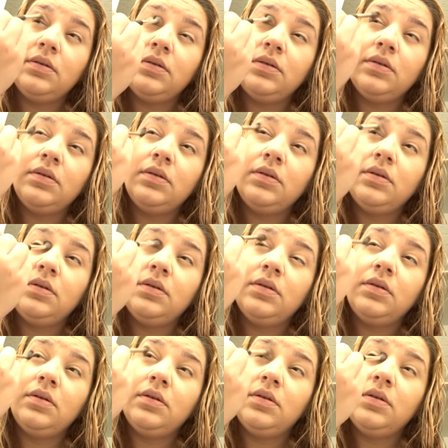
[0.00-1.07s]

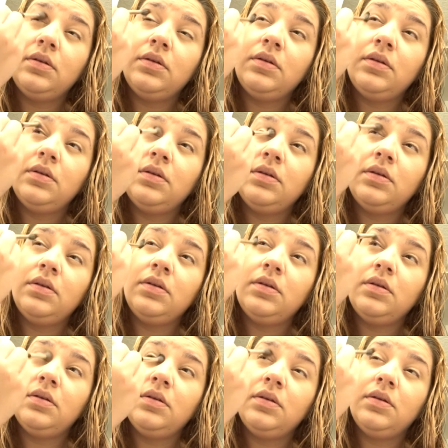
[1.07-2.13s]

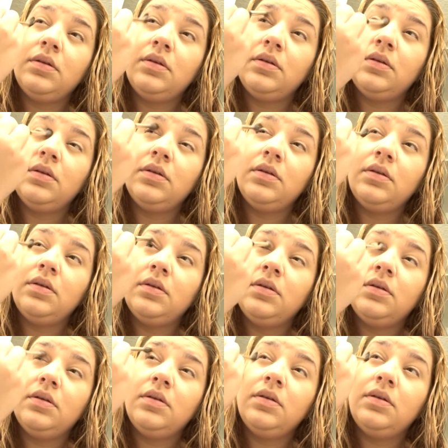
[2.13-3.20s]

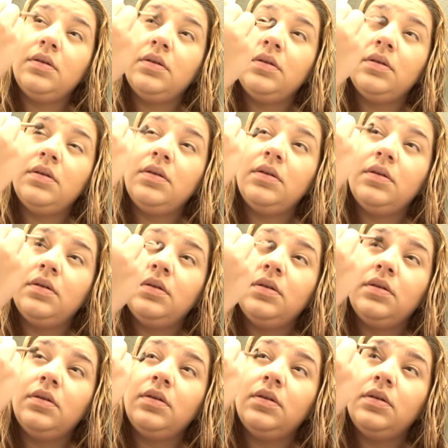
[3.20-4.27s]

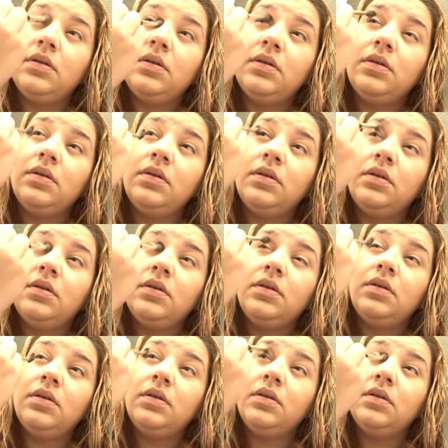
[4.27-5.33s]

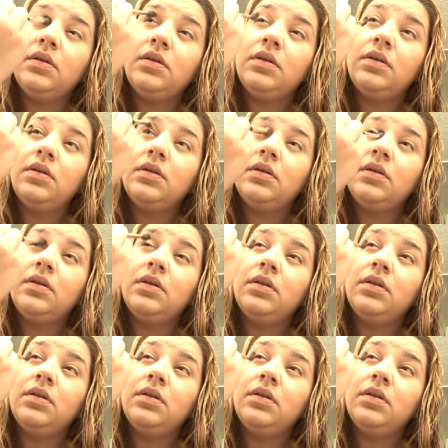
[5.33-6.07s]
Nobody speaks.